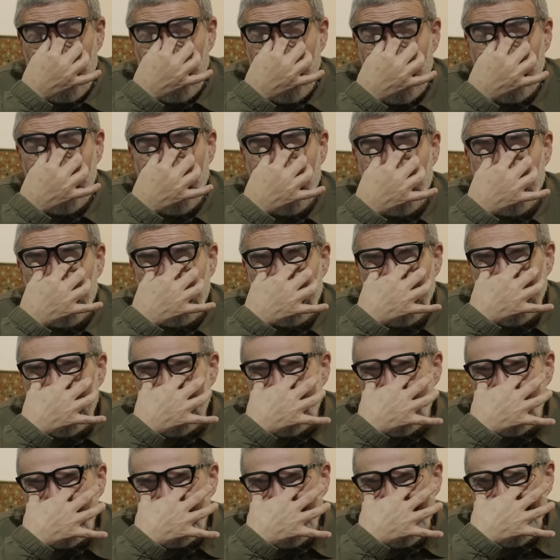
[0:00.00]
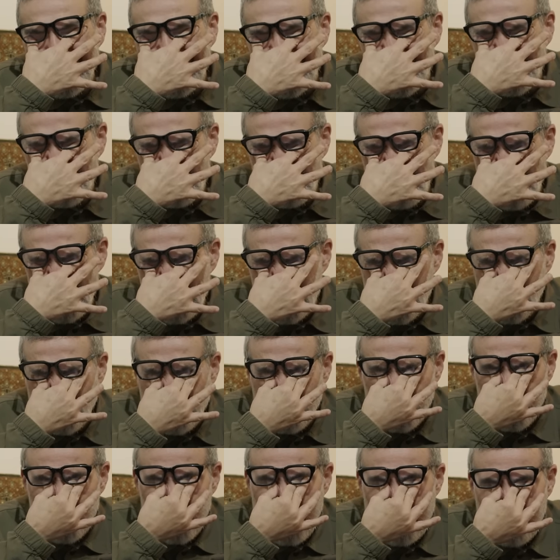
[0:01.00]
Another patient had a piece of
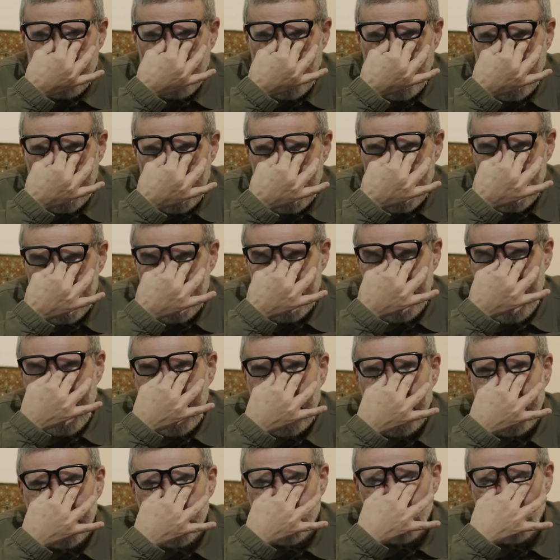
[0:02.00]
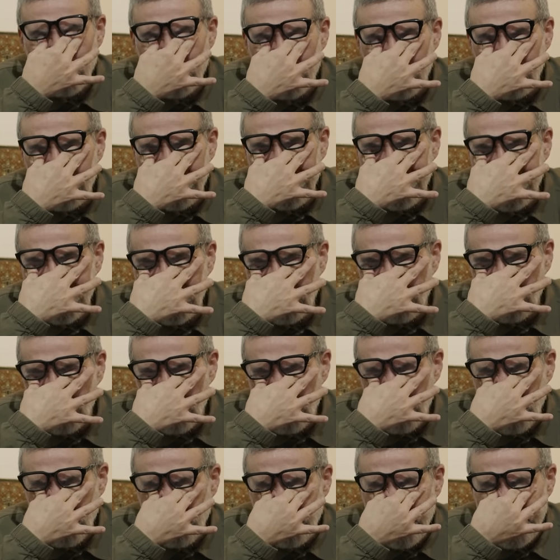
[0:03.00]
shrapnel in his neck, and it was bleeding
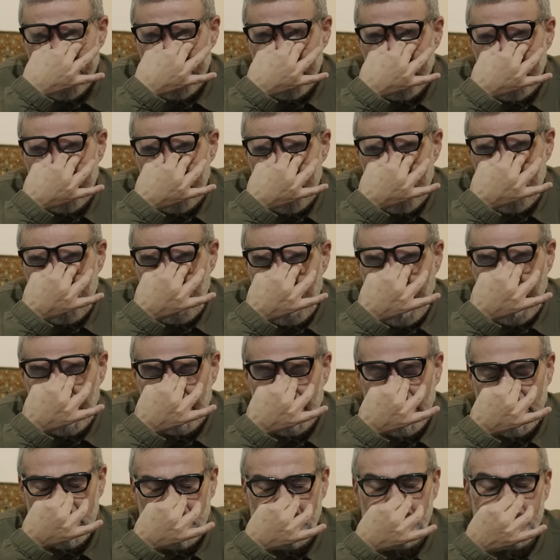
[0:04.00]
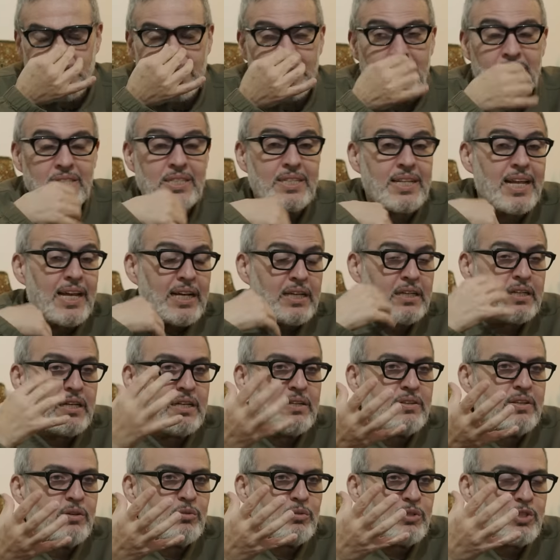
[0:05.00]
from the blood vessels in his neck,
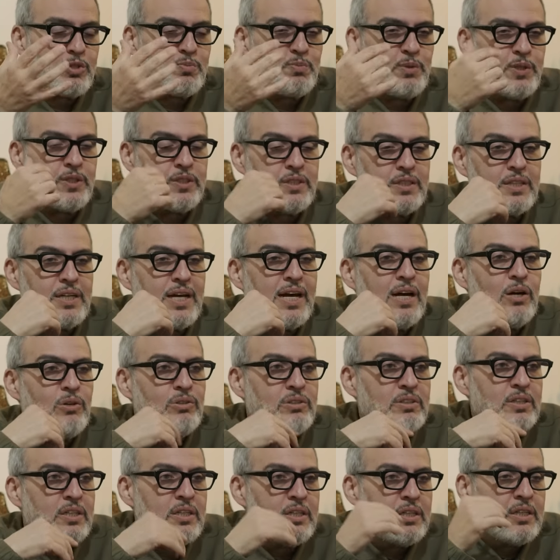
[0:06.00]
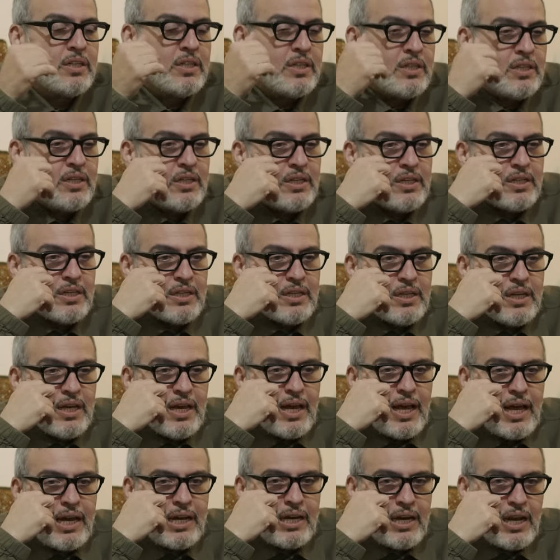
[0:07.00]
and they were spurting out.
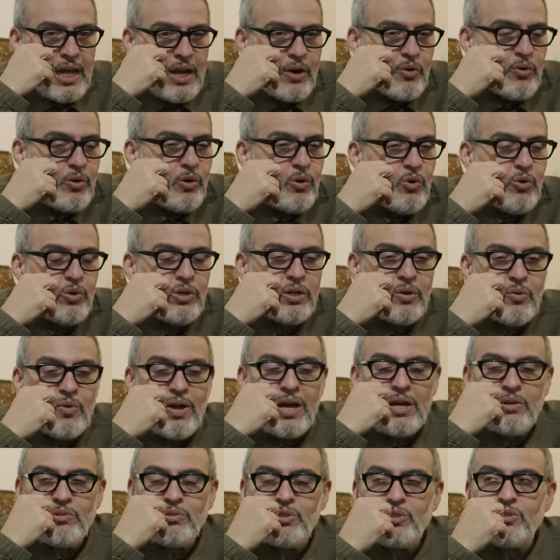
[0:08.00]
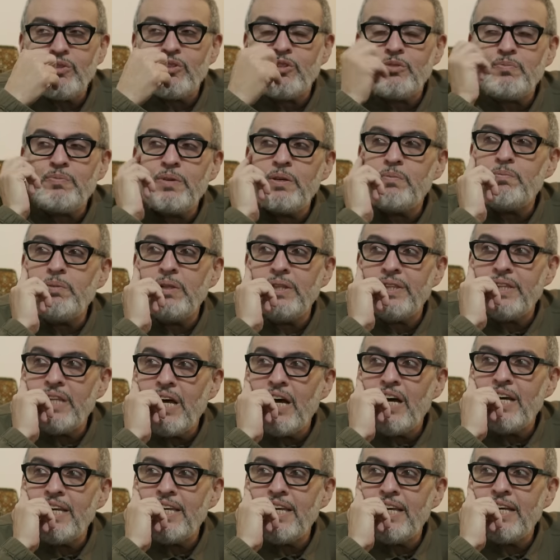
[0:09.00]
And all around you, there are people
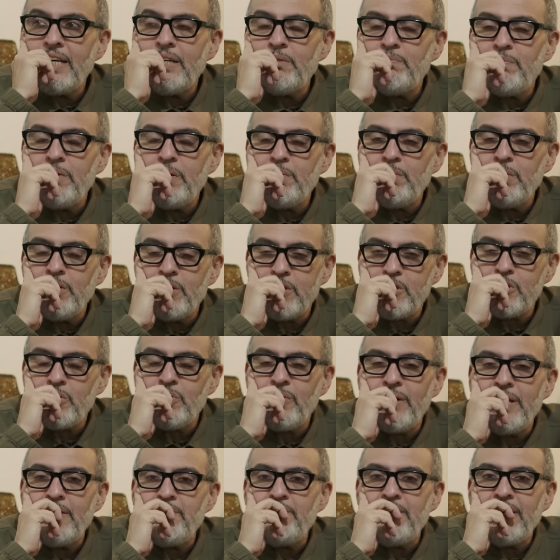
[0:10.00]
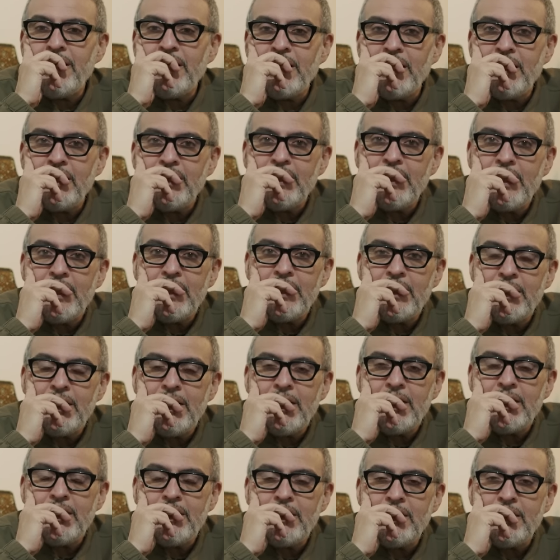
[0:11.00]
dying and people screaming,
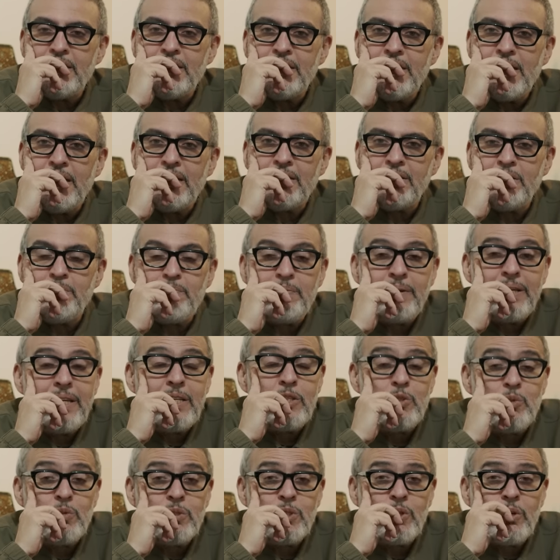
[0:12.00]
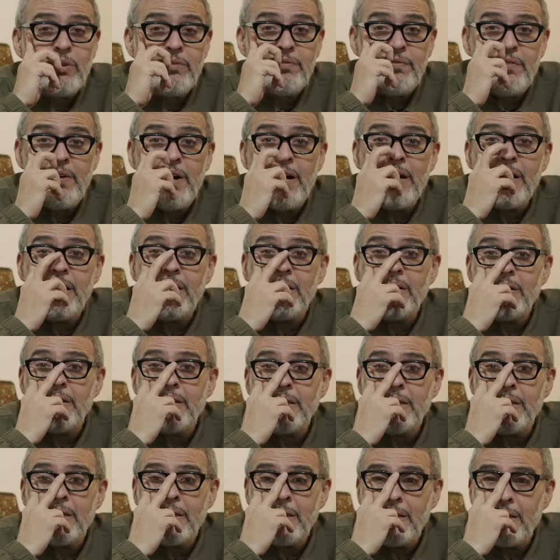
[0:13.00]
and the place was on fire,
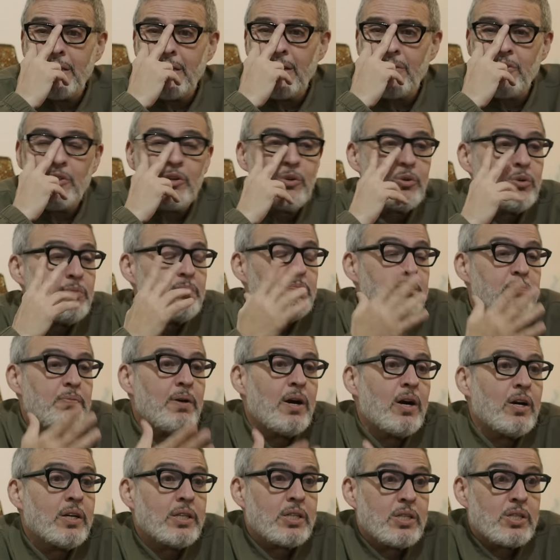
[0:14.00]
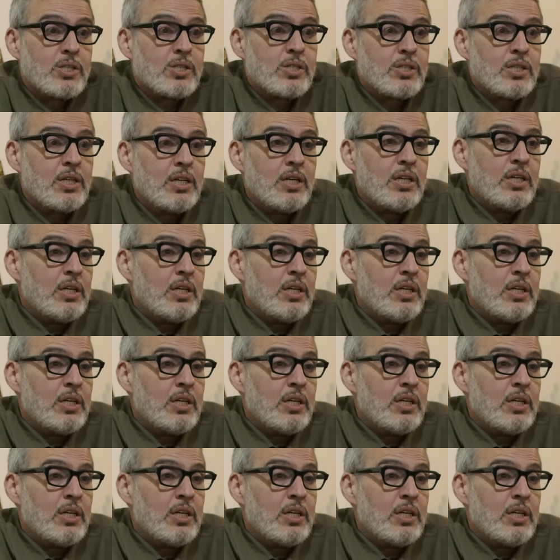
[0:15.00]
and there were parts,